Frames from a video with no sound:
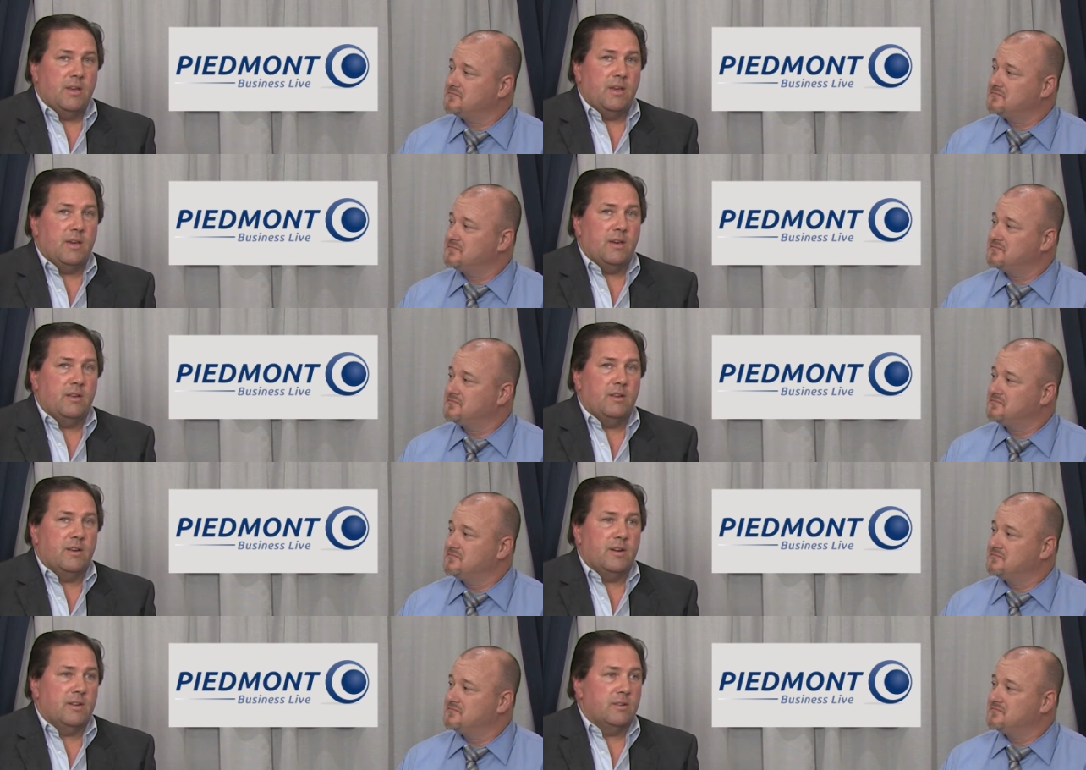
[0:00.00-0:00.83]
Speaker 1: and
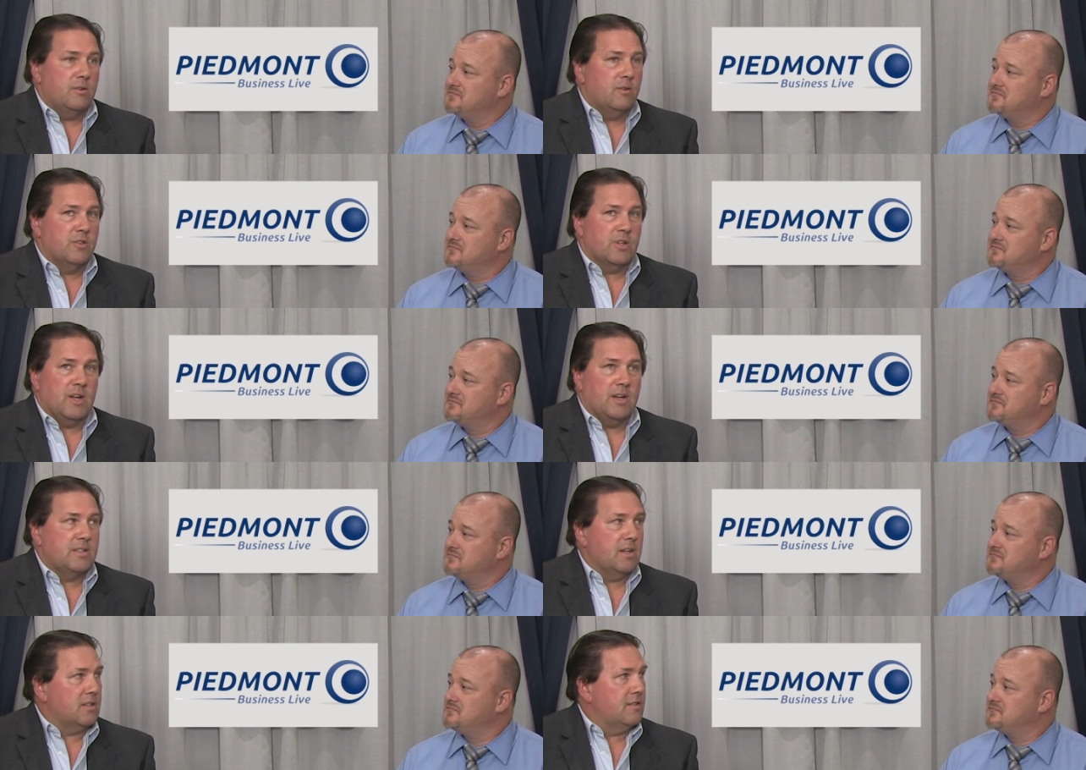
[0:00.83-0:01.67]
uh, all the
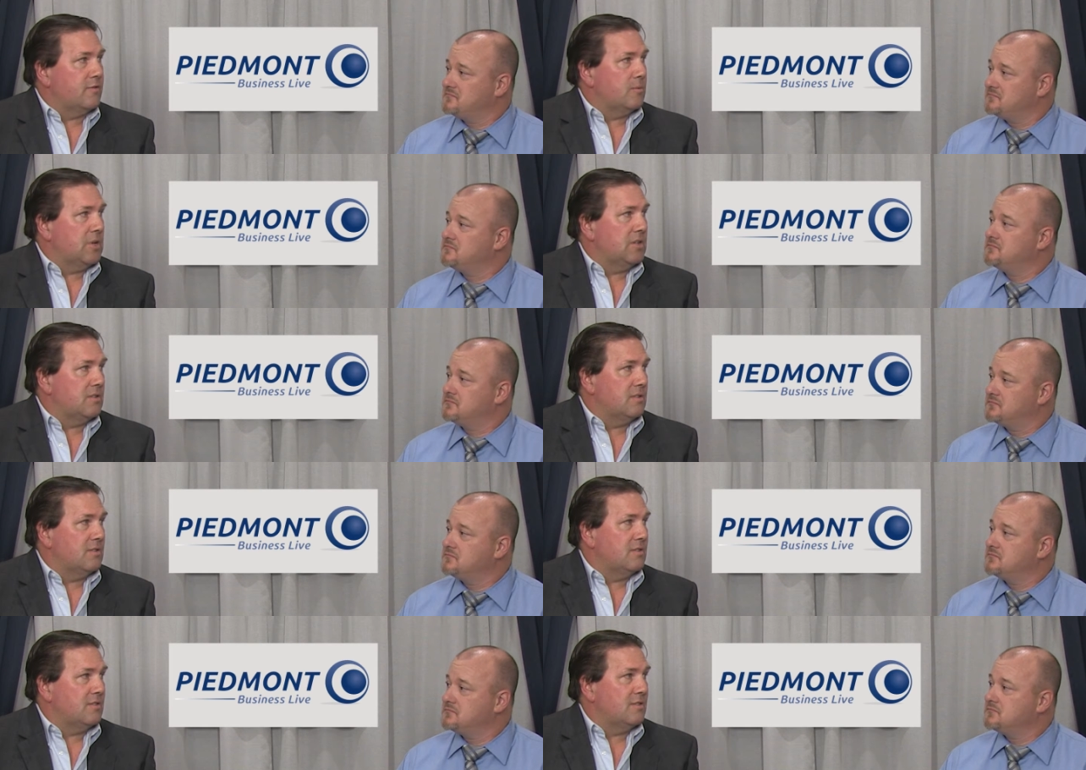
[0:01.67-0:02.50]
contact information
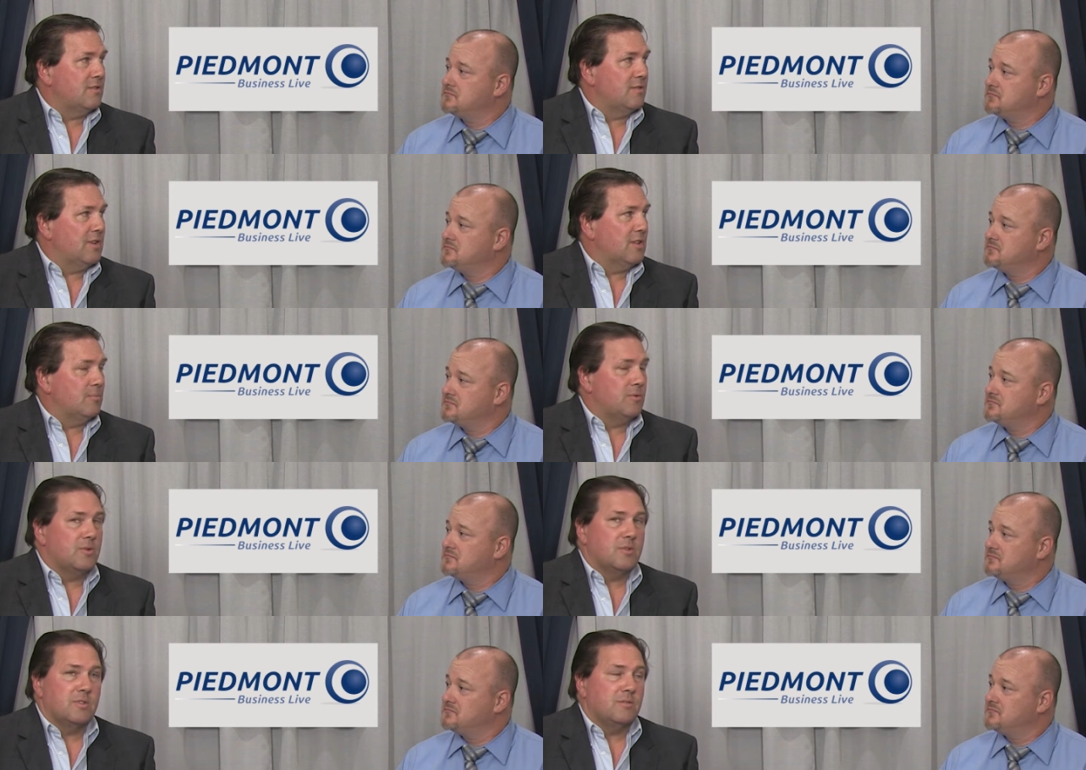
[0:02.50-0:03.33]
is, is
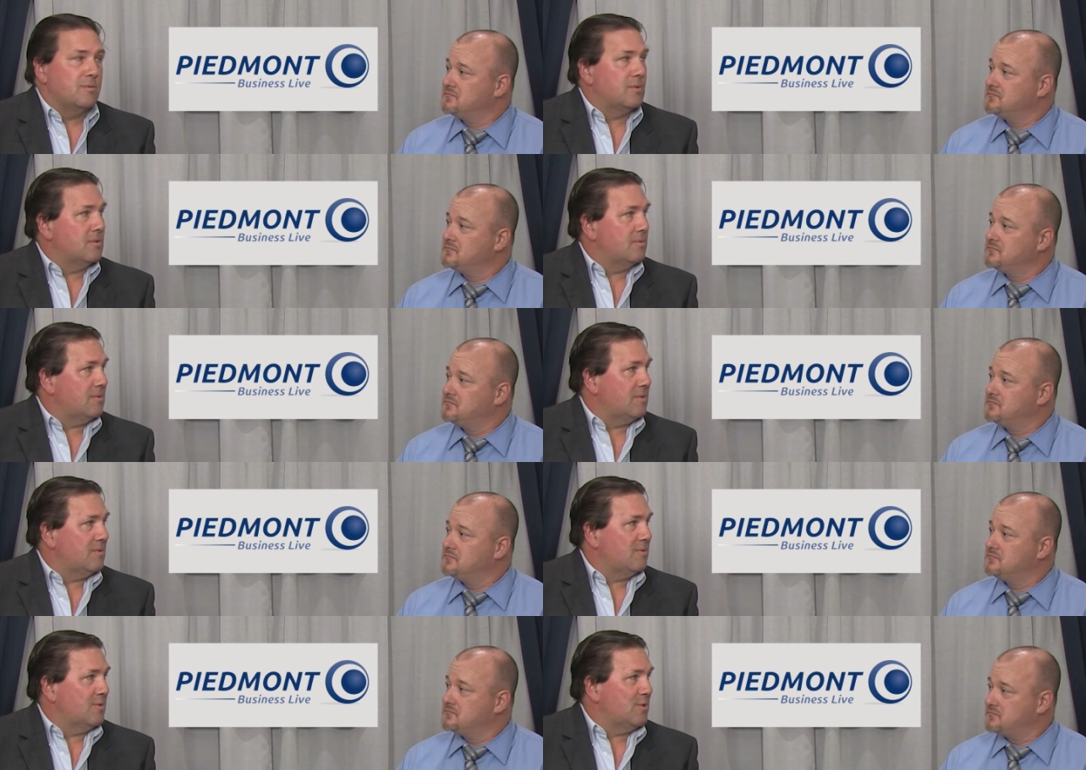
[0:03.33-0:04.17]
available on, on
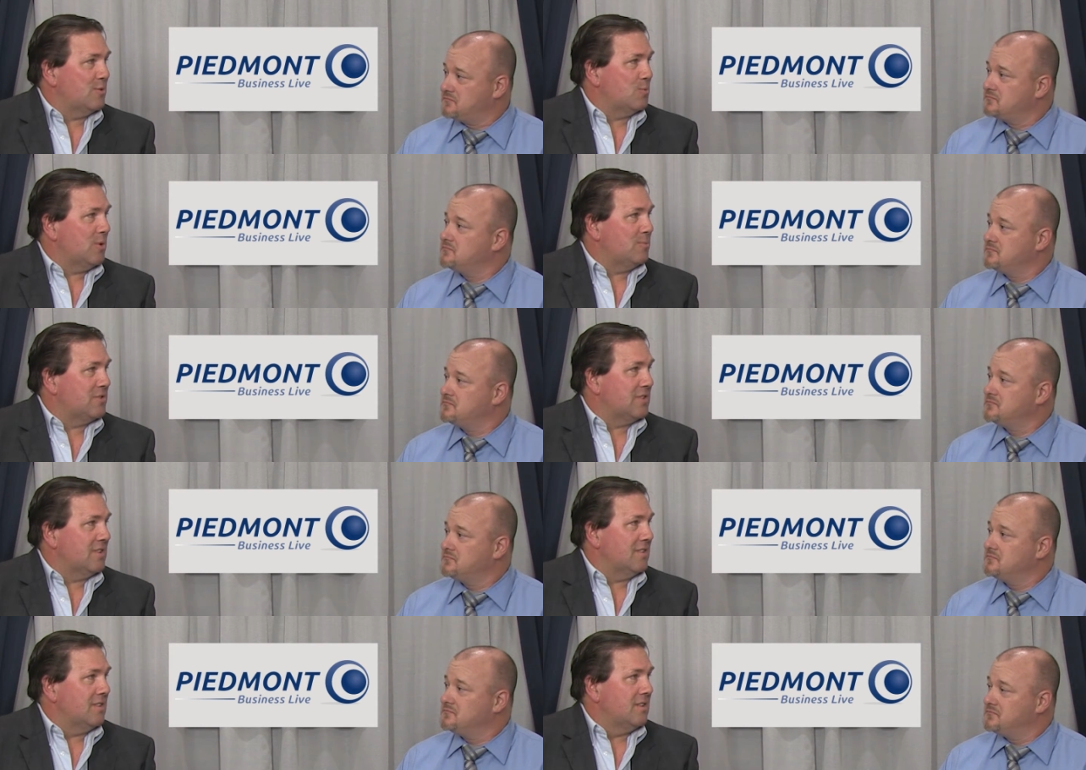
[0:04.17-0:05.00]
your
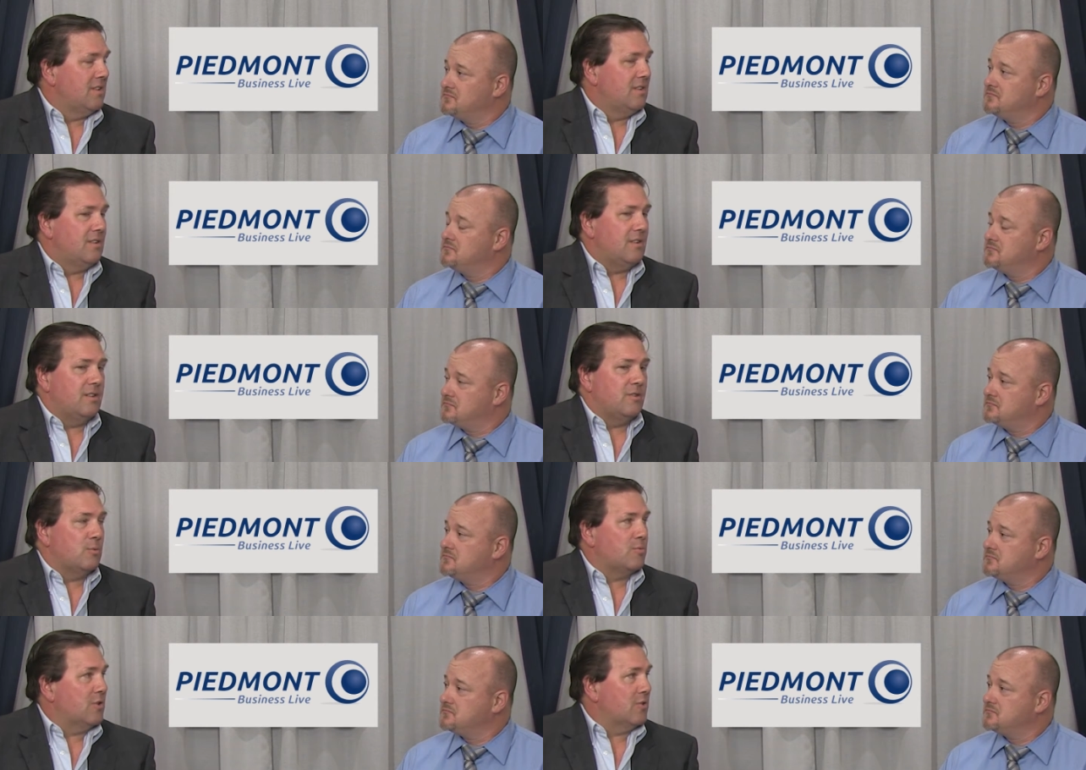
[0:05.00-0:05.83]
website and
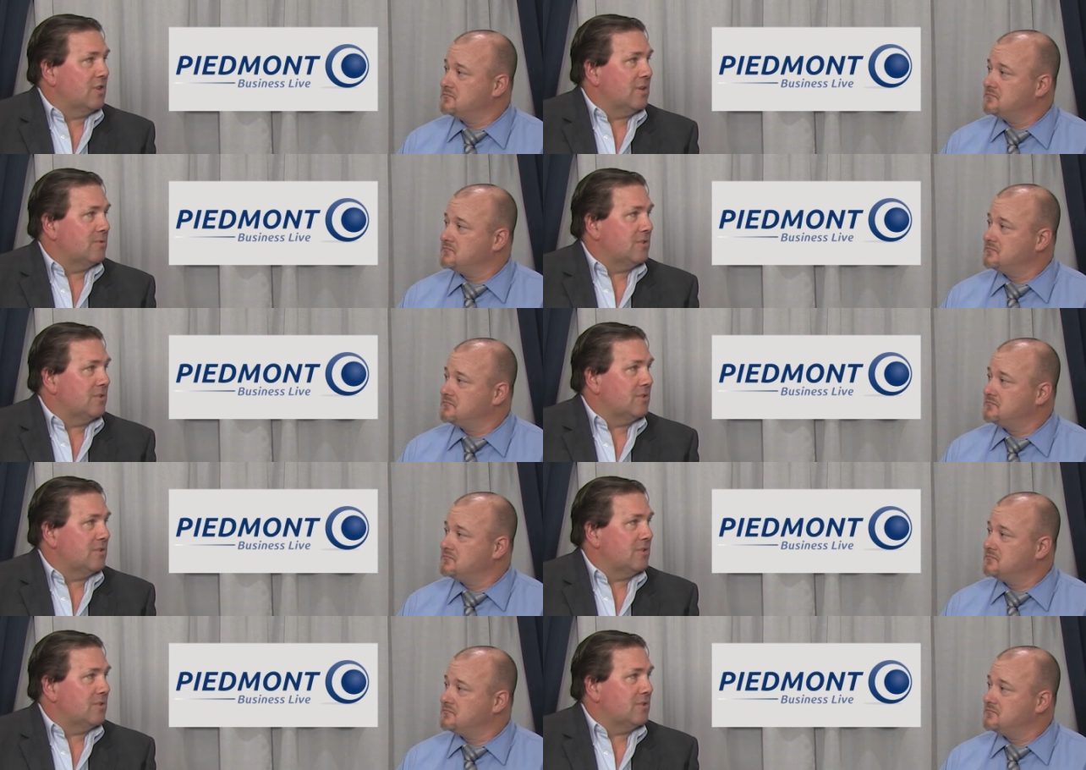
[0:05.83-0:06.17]
your program.